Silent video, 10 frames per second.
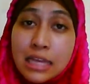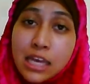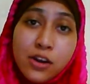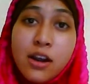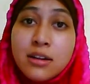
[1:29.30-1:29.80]

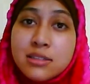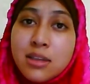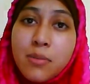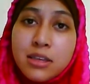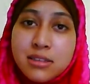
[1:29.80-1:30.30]
Here are
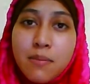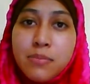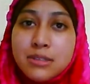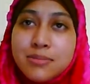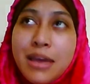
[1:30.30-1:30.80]
some
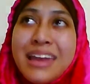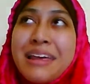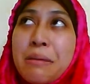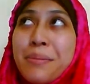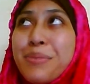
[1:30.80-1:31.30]
examples,
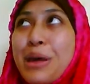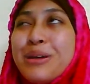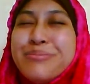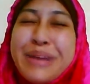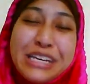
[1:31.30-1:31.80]
and
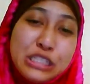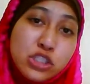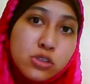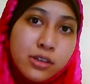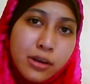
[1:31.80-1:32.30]

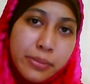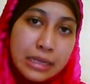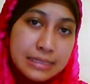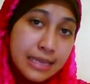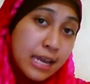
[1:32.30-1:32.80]
mind you, they're a
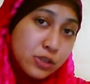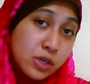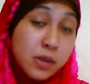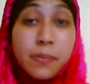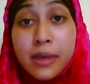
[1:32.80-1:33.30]
bit
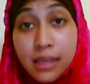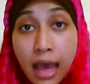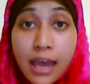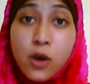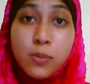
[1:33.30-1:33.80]
exaggerated, but
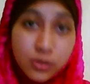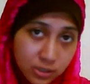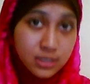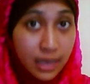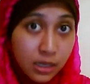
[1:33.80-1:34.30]
I hope
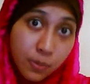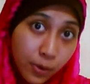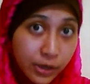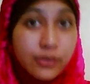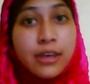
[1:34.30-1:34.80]
you just get the
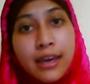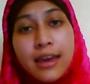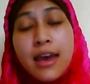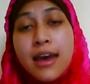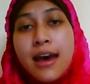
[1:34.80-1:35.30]
point,
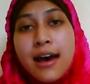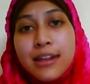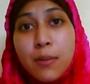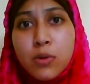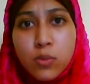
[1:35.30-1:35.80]
okay?
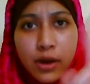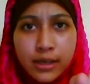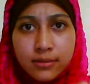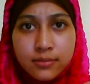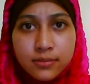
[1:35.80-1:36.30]
Number
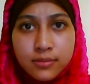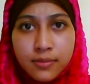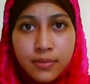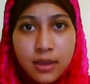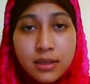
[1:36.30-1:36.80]
one,
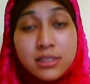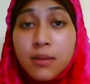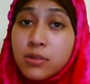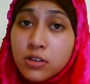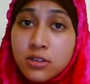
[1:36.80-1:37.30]

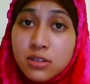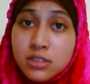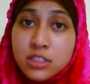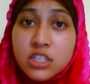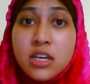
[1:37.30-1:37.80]
some
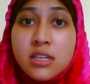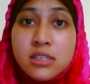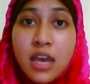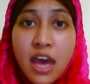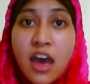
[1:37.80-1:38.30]
girls
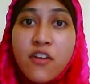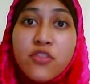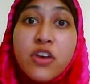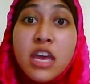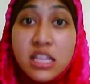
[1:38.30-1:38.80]
just
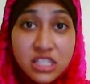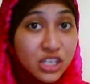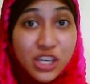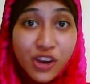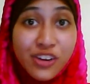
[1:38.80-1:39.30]
have
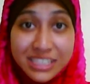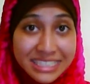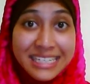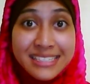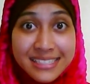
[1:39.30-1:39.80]

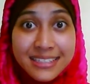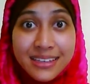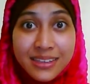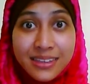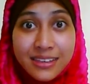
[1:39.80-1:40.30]
insecurities.